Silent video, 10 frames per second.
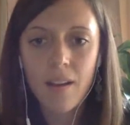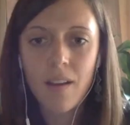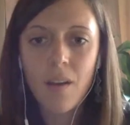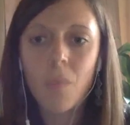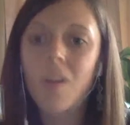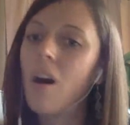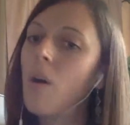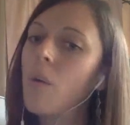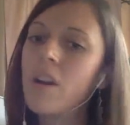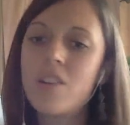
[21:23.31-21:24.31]
Mm-hmm. We
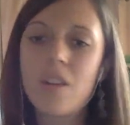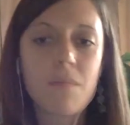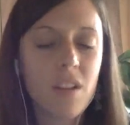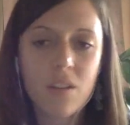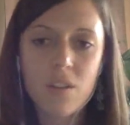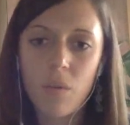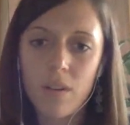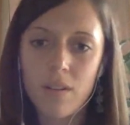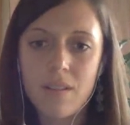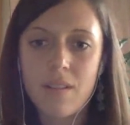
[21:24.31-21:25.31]
all want to jump to the
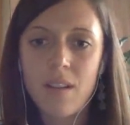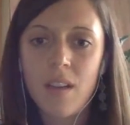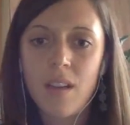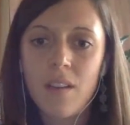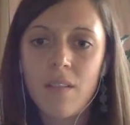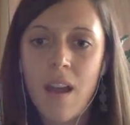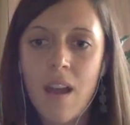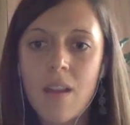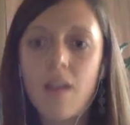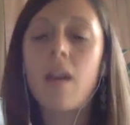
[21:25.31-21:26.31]
tools,
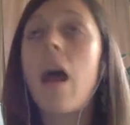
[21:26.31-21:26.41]
right?